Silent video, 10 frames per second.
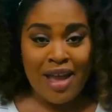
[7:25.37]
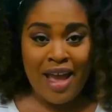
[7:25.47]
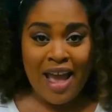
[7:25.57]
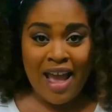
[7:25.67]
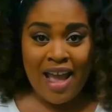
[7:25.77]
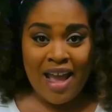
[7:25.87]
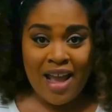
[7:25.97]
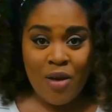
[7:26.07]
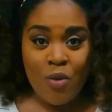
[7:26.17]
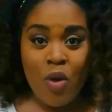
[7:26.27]

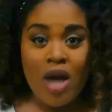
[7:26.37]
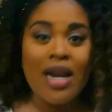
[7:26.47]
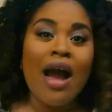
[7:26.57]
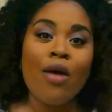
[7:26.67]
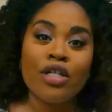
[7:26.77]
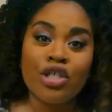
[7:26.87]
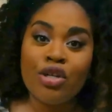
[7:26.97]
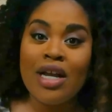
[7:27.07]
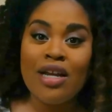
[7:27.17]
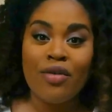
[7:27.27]
a 1-hour
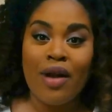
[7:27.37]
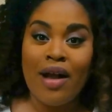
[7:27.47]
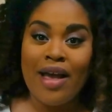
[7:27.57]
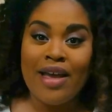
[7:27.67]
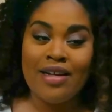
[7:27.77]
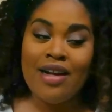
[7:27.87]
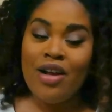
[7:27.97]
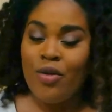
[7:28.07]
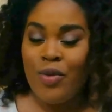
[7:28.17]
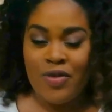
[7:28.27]
train ride
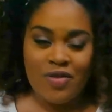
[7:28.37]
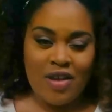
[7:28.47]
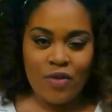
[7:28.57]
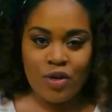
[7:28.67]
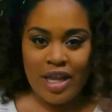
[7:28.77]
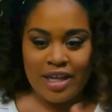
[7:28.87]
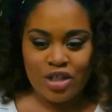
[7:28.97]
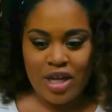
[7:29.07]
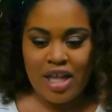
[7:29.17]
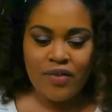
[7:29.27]
with several like
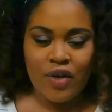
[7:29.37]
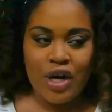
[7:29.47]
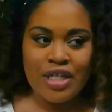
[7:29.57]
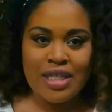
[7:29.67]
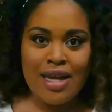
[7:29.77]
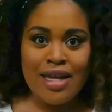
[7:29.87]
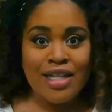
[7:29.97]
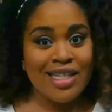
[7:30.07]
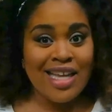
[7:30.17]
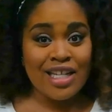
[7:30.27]
transfers
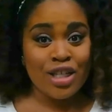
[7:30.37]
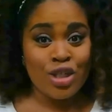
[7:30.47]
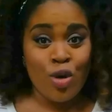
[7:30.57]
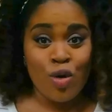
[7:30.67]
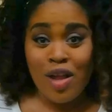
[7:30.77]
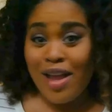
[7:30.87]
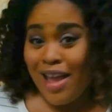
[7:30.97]
to get to Seoul,